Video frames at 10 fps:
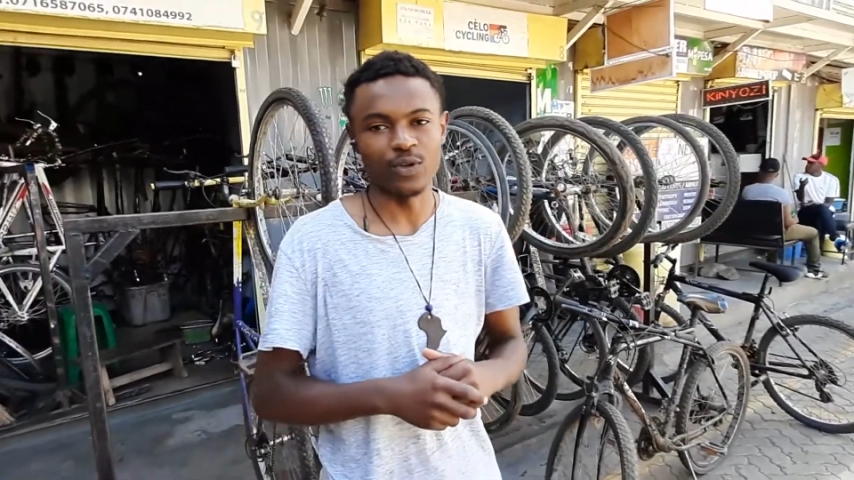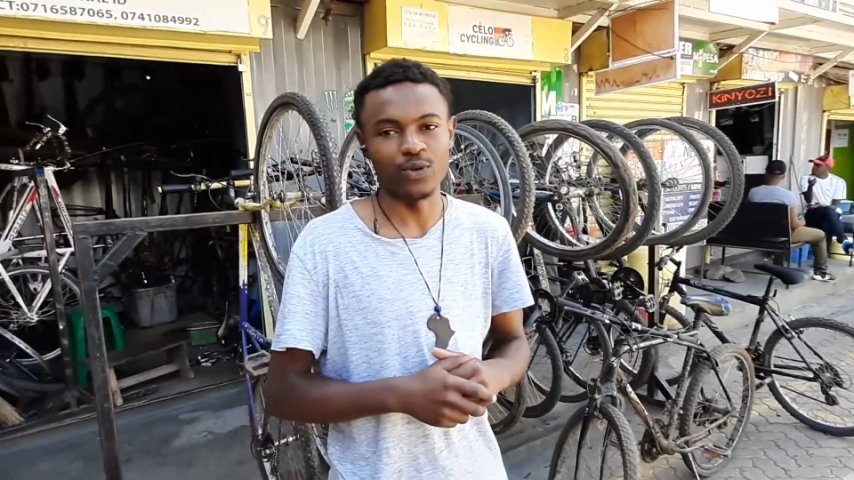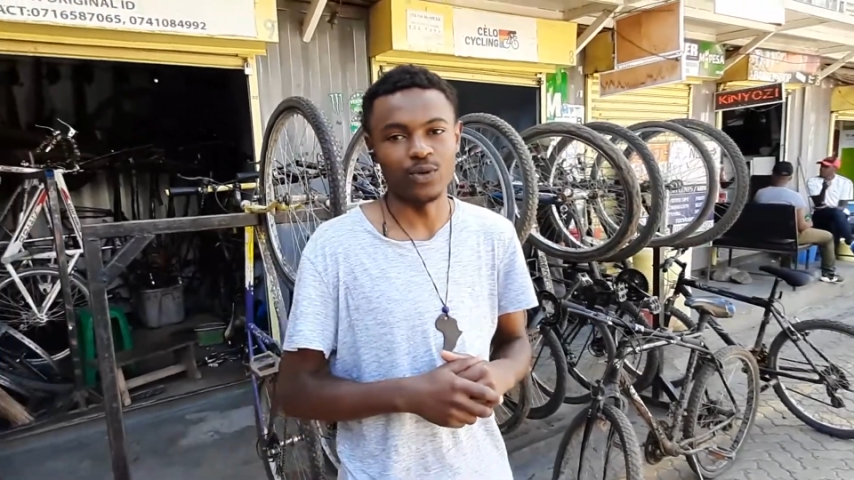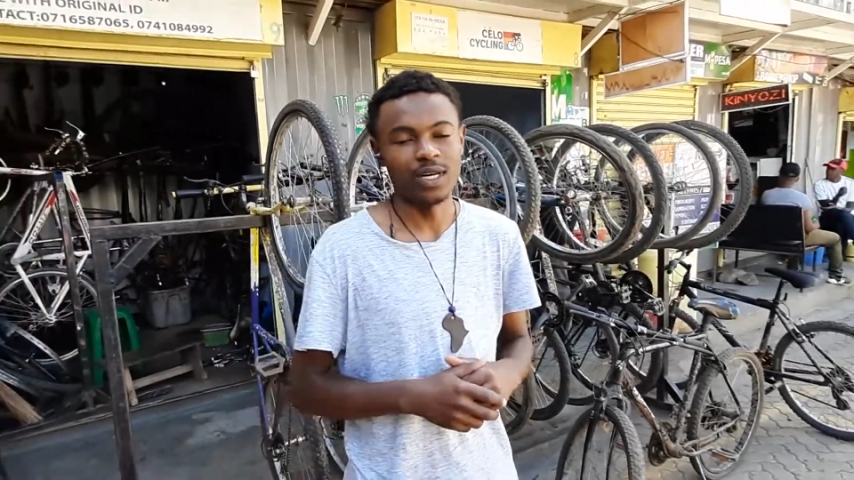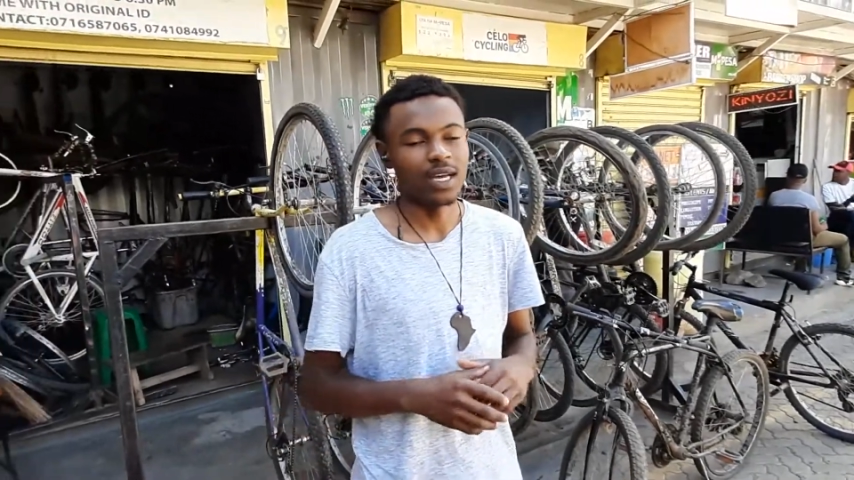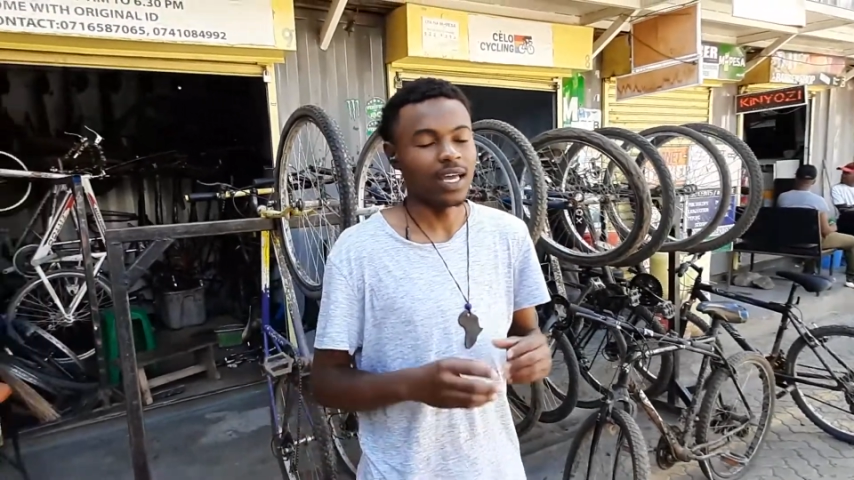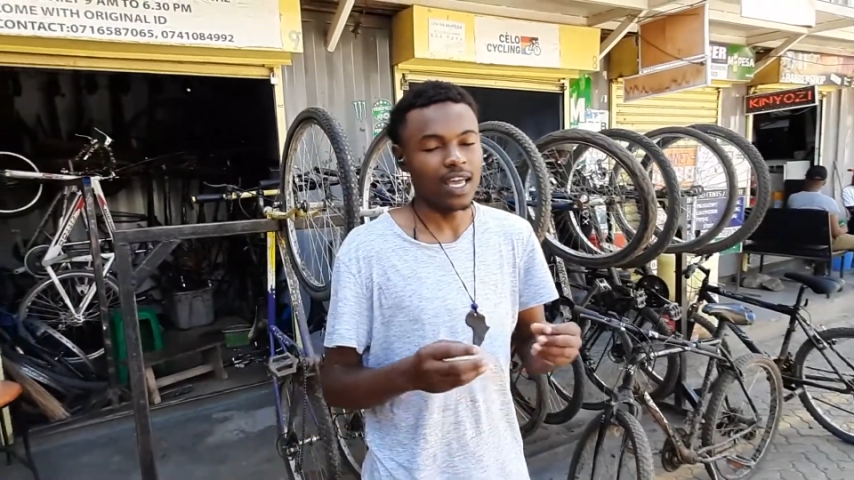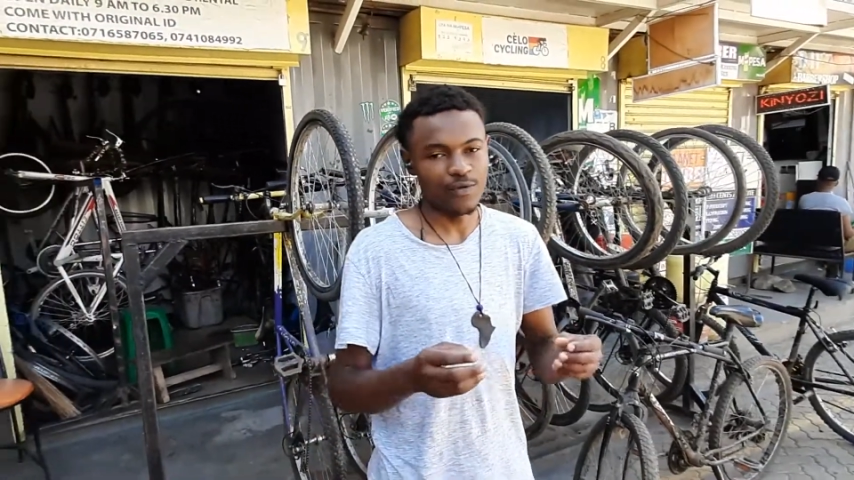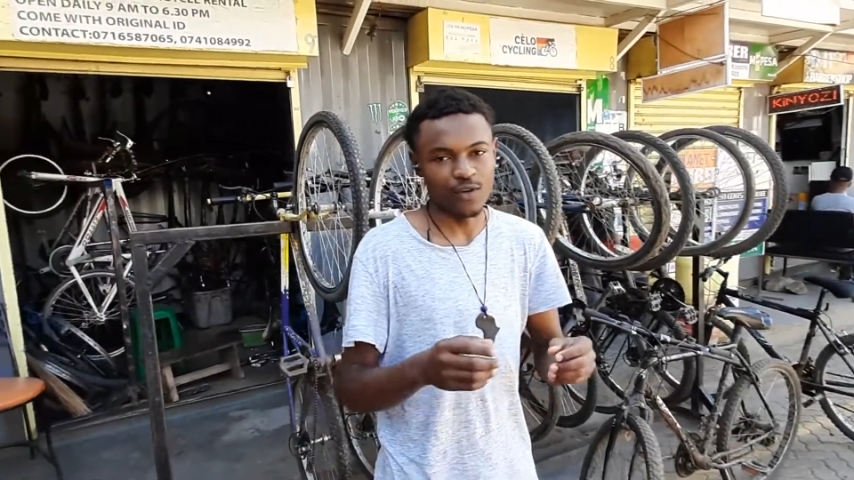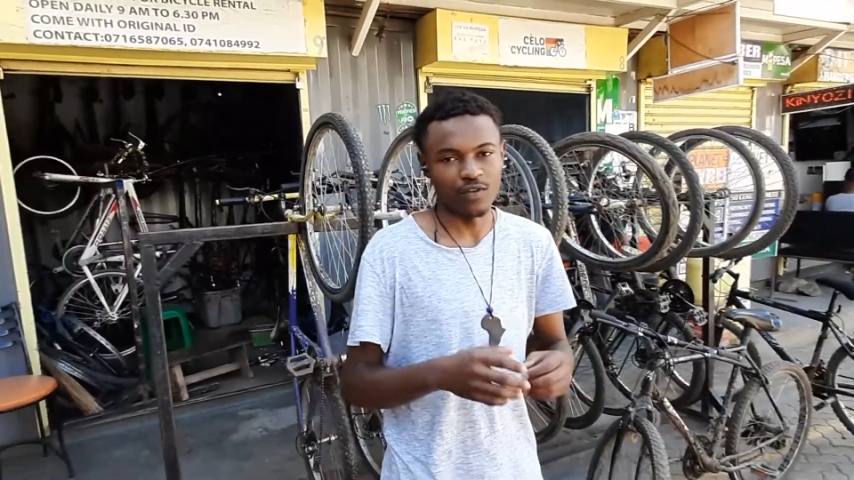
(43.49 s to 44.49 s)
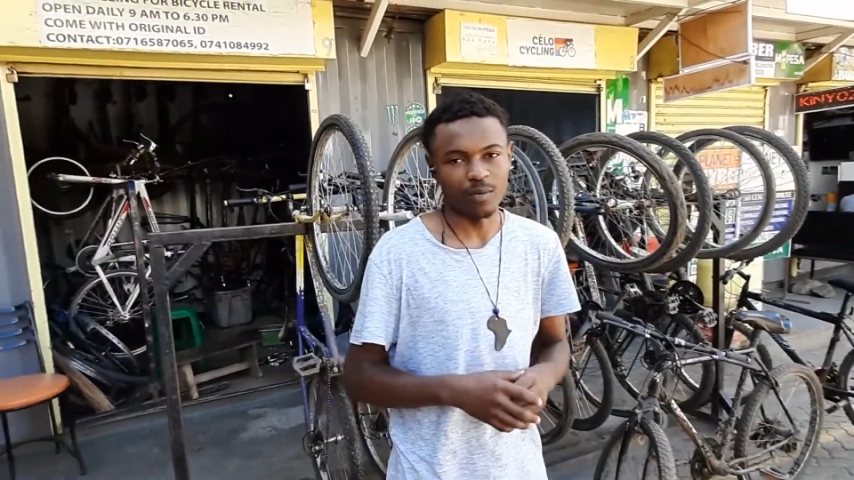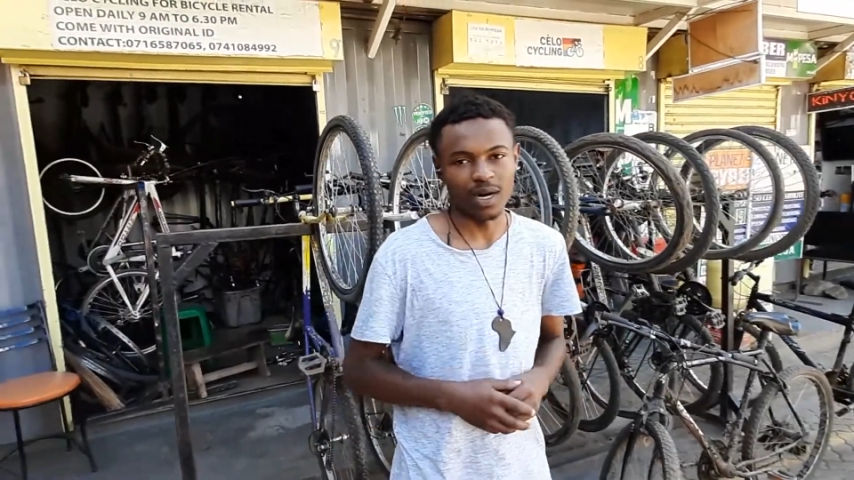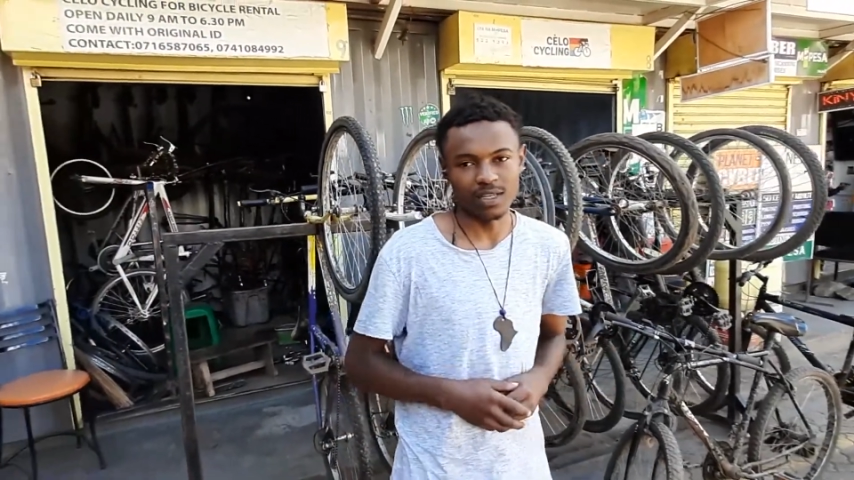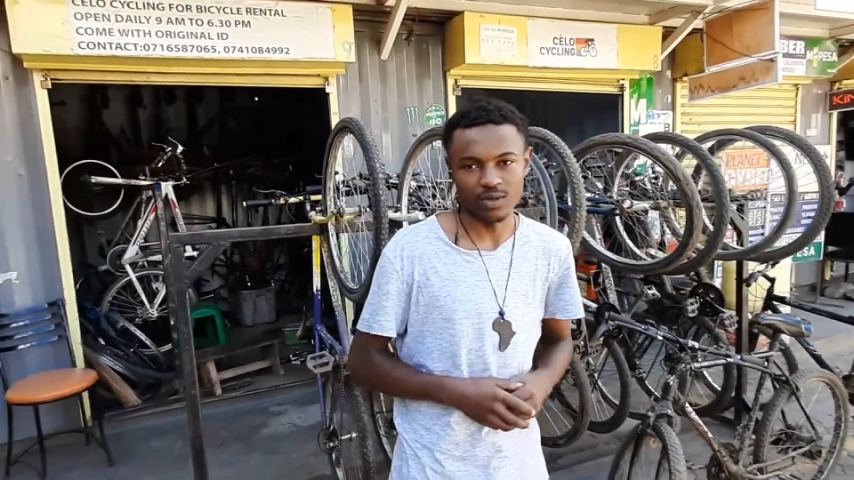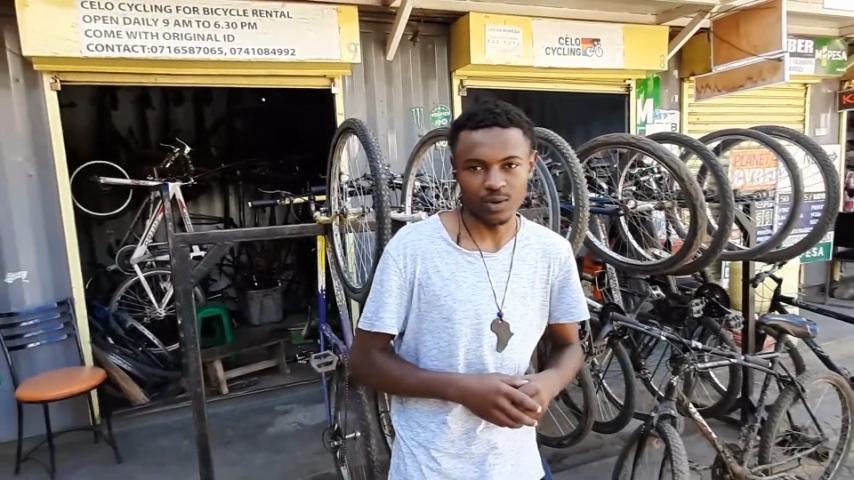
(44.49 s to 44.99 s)
you if you have a
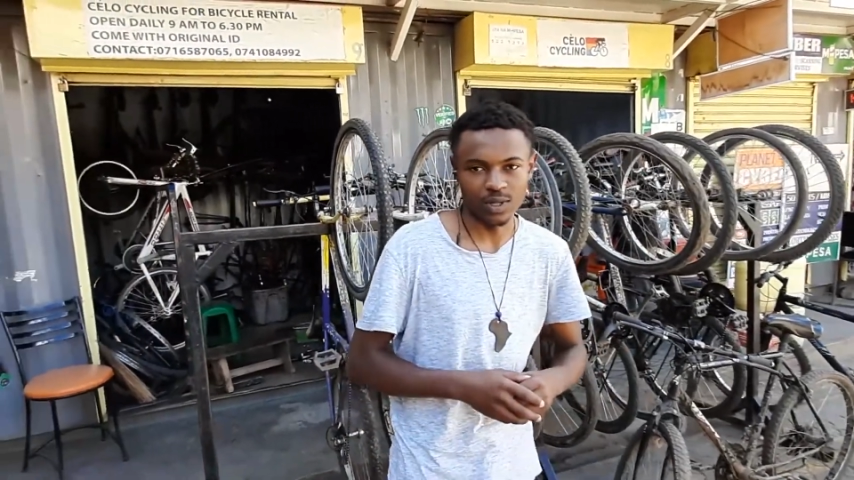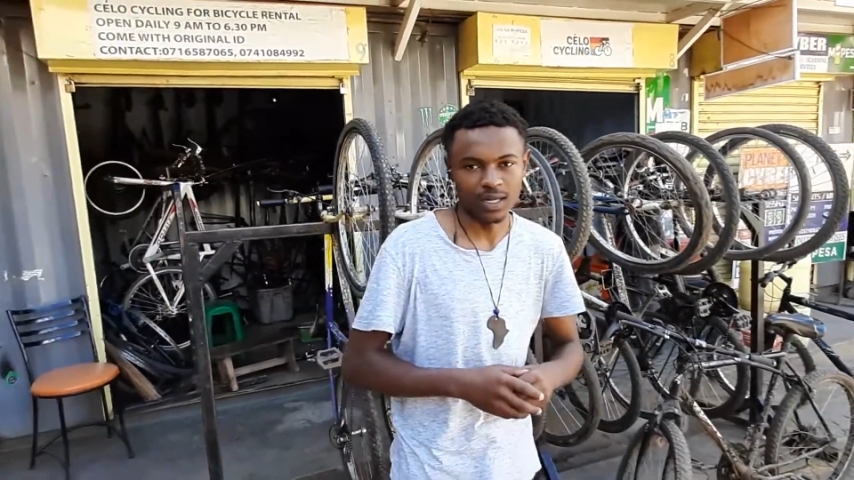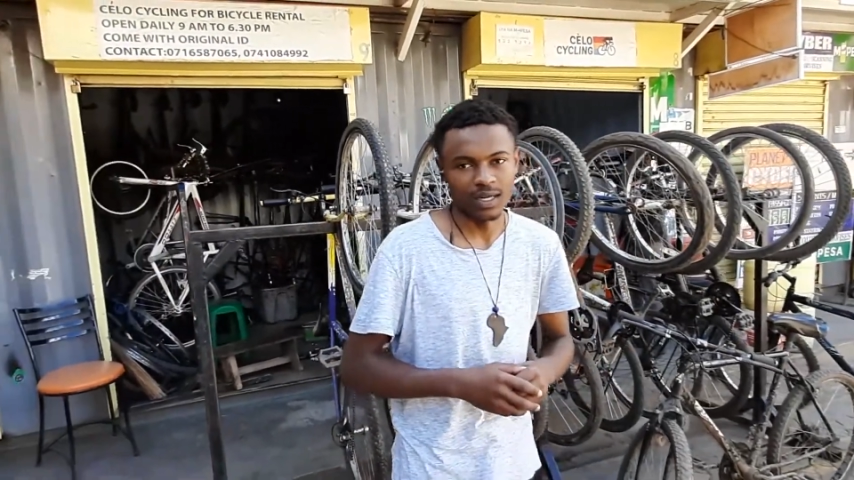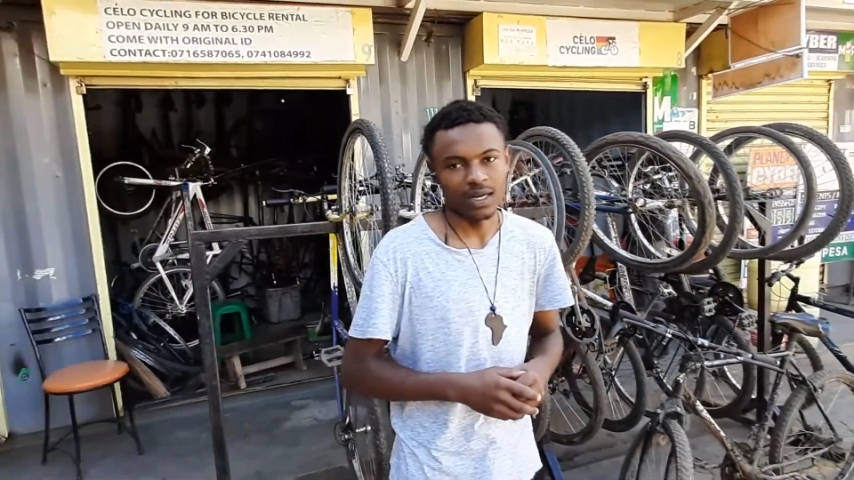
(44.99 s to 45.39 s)
bicycle